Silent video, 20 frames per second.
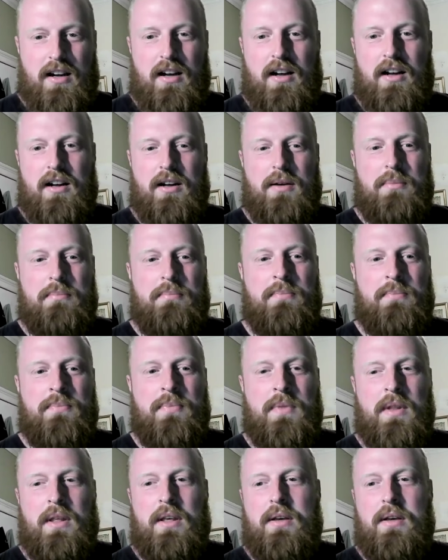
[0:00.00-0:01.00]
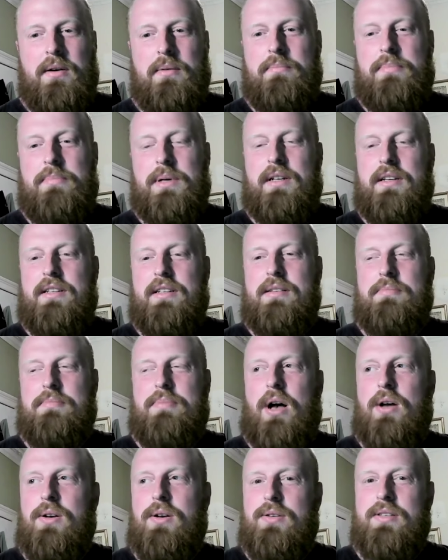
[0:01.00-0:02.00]
But I
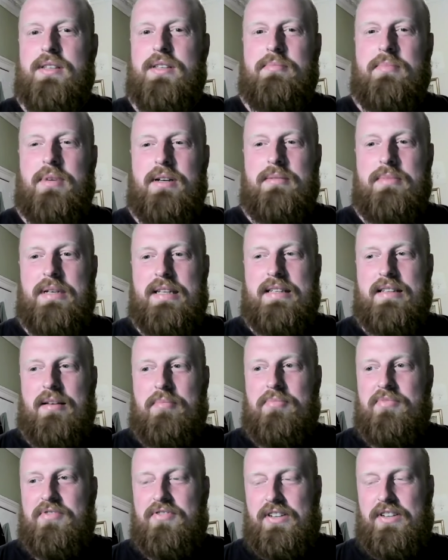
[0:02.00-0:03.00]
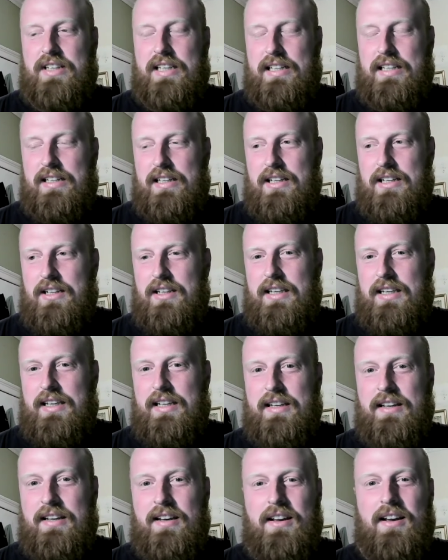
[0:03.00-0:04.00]
suppose it might be something
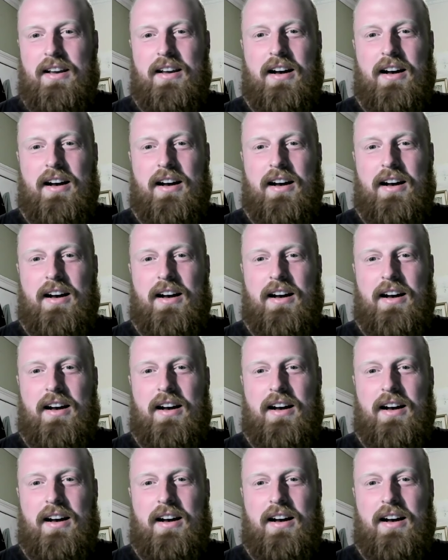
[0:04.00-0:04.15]
like,